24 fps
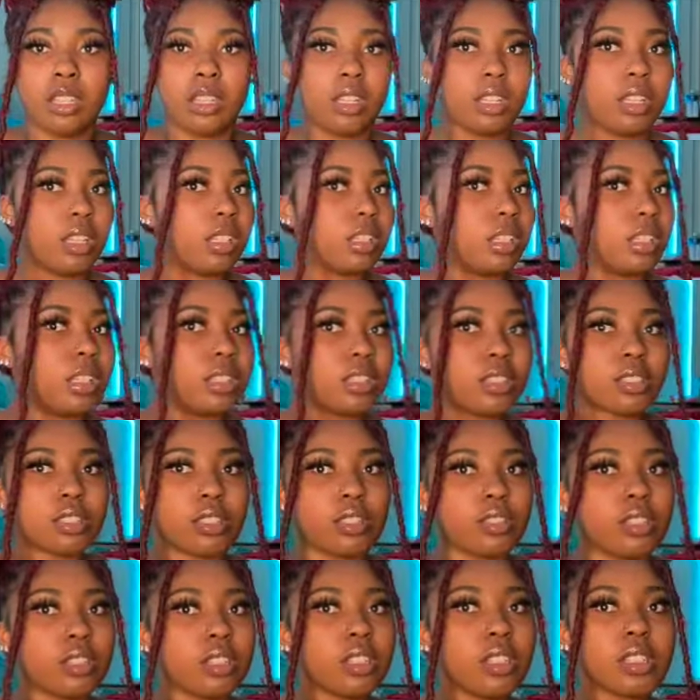Okay, so
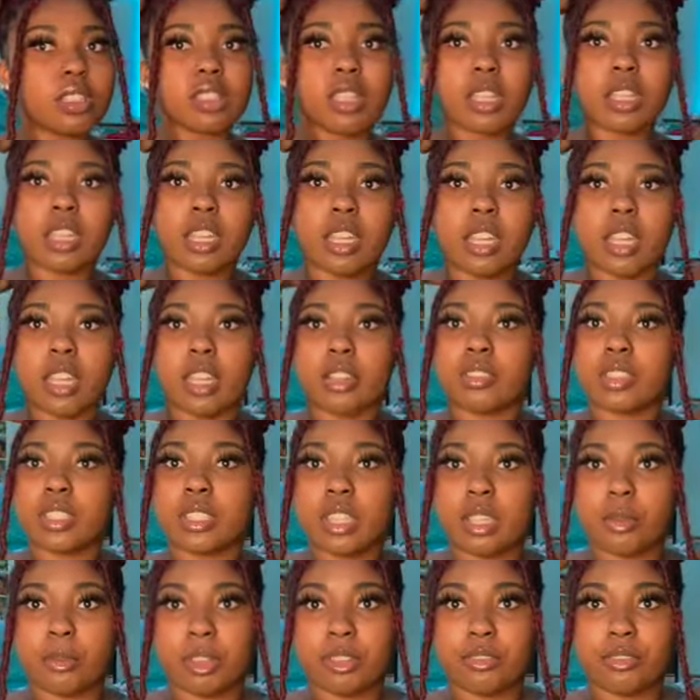it looks like every
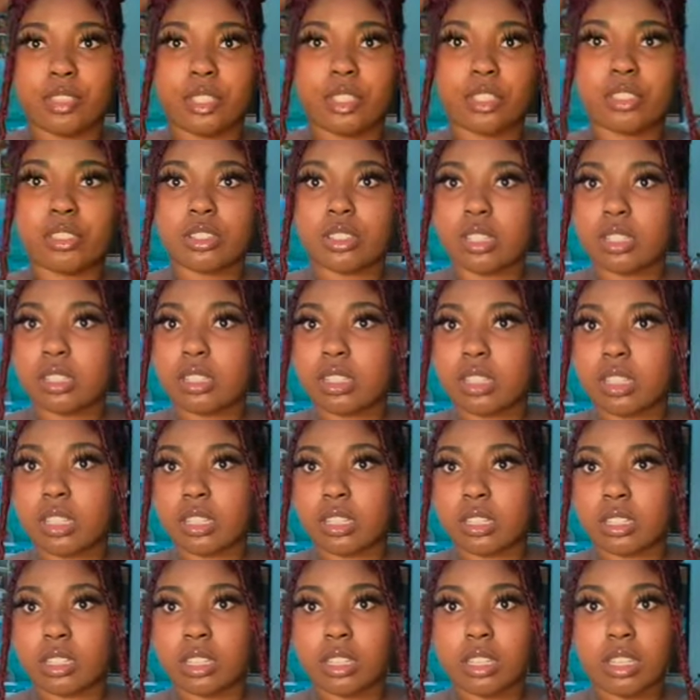time I finish this
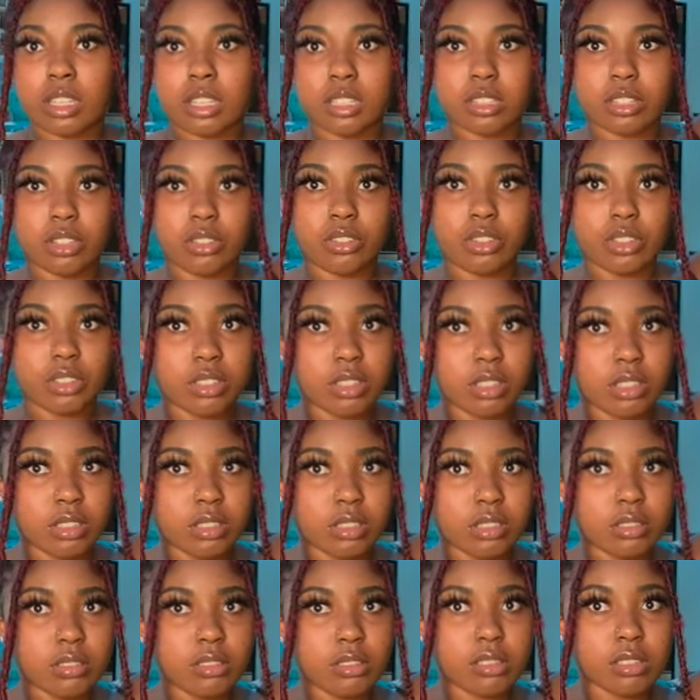thing, it's going to
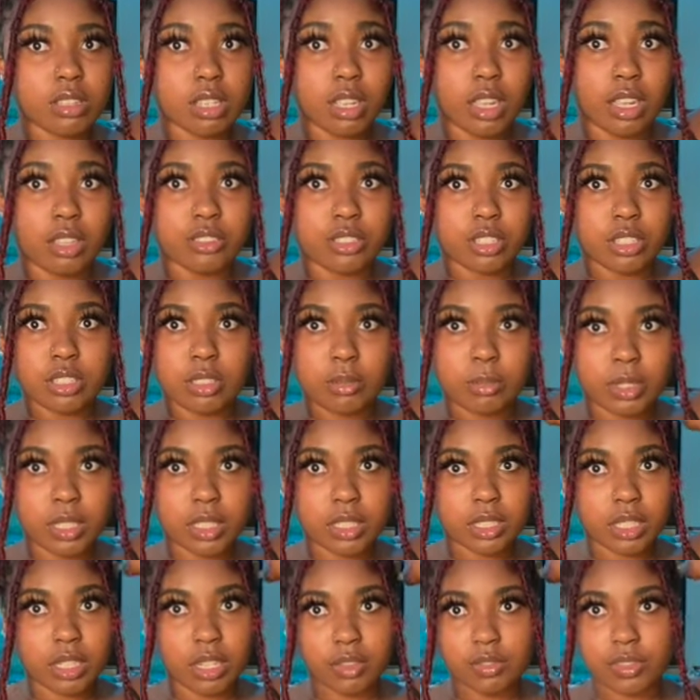stick out just a bit and
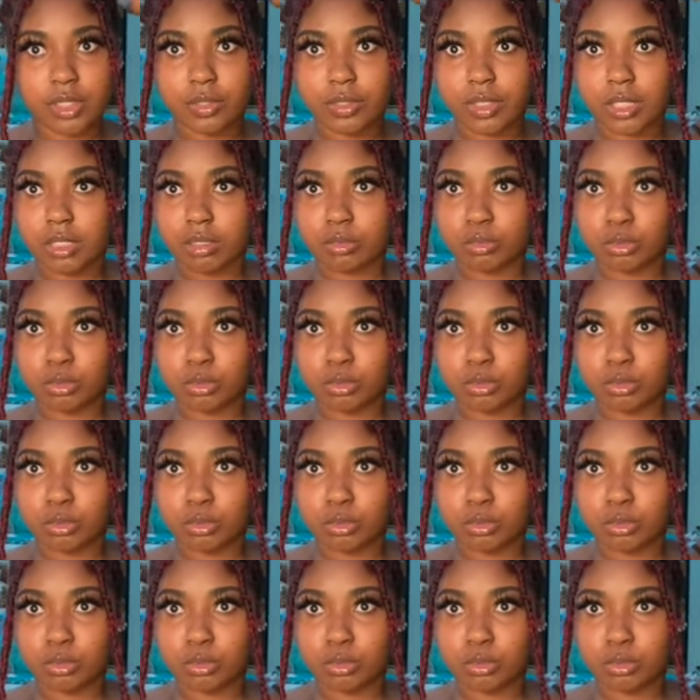then I have to fit.